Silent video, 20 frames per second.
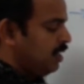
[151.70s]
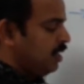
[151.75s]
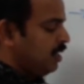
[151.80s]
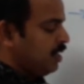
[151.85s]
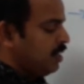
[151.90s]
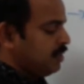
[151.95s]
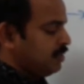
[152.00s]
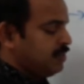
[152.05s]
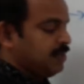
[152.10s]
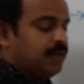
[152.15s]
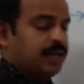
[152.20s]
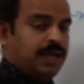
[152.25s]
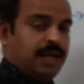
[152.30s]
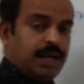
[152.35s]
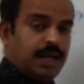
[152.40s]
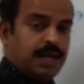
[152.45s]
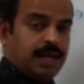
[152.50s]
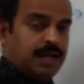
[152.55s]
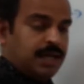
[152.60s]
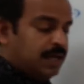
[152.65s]

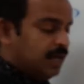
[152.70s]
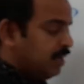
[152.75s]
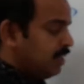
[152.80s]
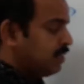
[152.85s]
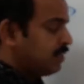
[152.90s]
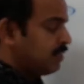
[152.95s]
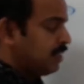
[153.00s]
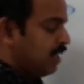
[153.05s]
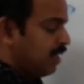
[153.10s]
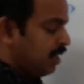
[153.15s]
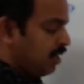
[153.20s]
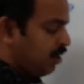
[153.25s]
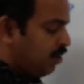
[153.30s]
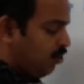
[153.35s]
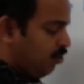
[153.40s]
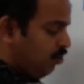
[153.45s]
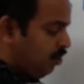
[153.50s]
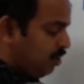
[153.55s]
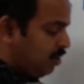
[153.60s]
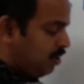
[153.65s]
Consider a
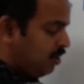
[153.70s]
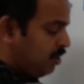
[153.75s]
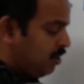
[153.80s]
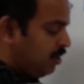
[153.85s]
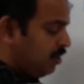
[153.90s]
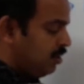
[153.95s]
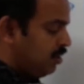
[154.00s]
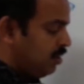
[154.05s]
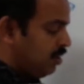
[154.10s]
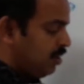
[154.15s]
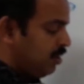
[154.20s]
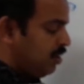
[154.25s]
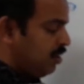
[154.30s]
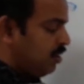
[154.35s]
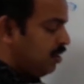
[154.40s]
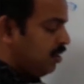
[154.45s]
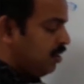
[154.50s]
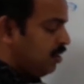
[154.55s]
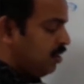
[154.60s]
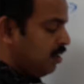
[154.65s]
circuit
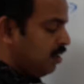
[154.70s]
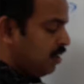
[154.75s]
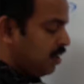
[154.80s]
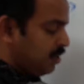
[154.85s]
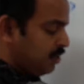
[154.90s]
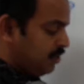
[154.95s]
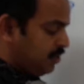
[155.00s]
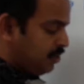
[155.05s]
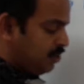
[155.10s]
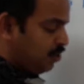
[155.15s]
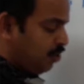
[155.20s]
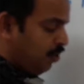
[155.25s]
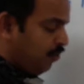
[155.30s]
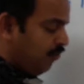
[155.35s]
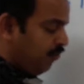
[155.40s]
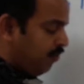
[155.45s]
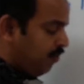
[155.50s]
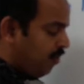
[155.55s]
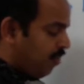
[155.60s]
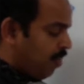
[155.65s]
consists
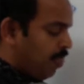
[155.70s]
of